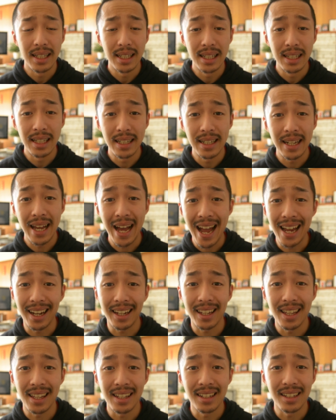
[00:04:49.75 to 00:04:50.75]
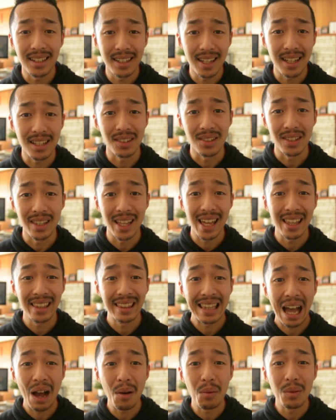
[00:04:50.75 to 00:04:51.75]
and I can attest to
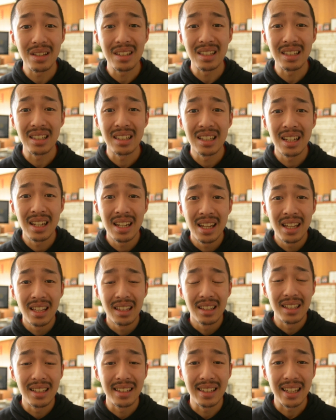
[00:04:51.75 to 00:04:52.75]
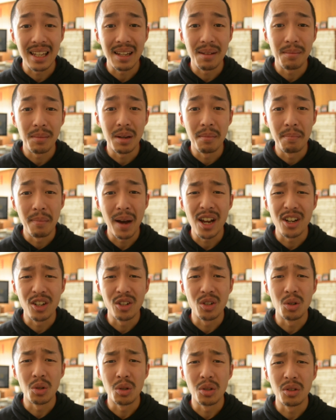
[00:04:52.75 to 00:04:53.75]
that. That was the same in my
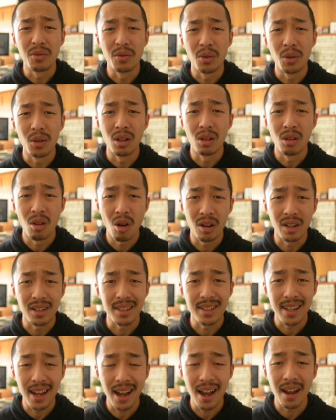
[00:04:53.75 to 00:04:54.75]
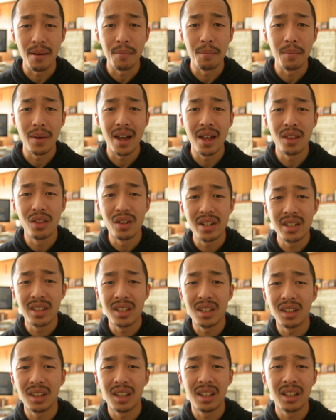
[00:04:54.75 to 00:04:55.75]
shoes for the longest time. And there's
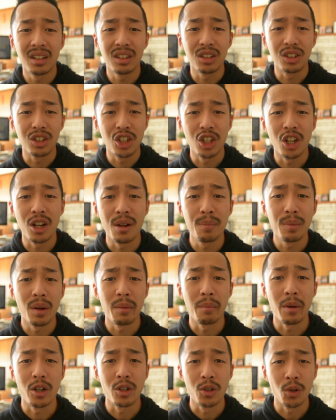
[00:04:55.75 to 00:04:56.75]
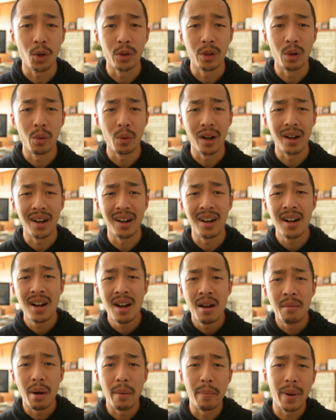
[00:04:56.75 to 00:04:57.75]
still a little chip on my shoulder where
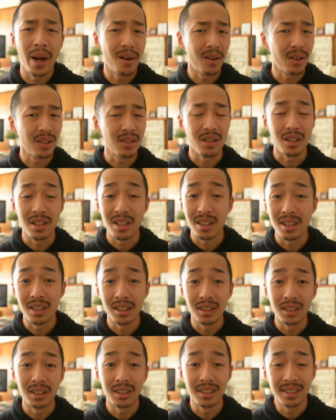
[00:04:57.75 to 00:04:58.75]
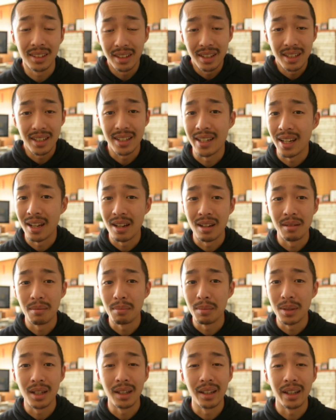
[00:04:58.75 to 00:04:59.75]
my parents are still to this day
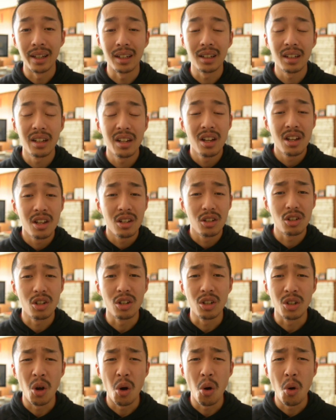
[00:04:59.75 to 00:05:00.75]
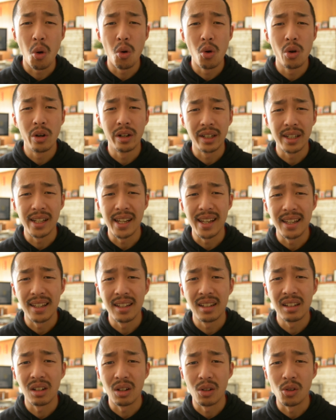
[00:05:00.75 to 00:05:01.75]
being like, you should go
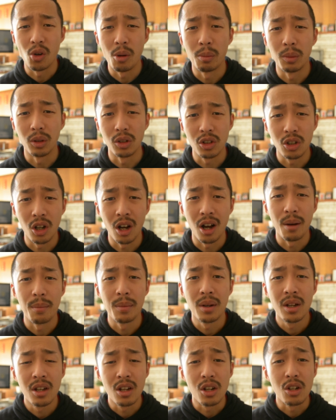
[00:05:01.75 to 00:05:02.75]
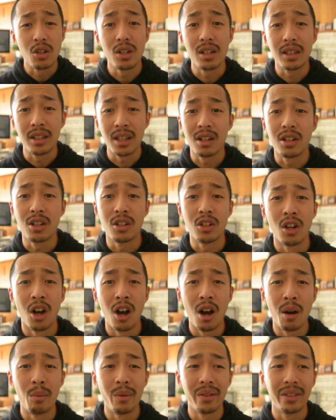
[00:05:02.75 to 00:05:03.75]
get a normal job. You should get a
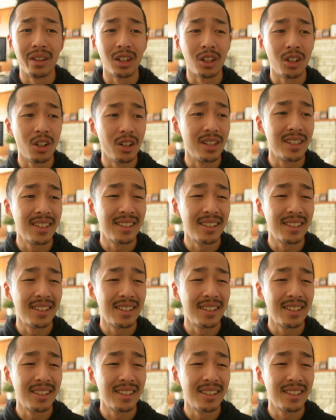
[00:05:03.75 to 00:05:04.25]
job with a good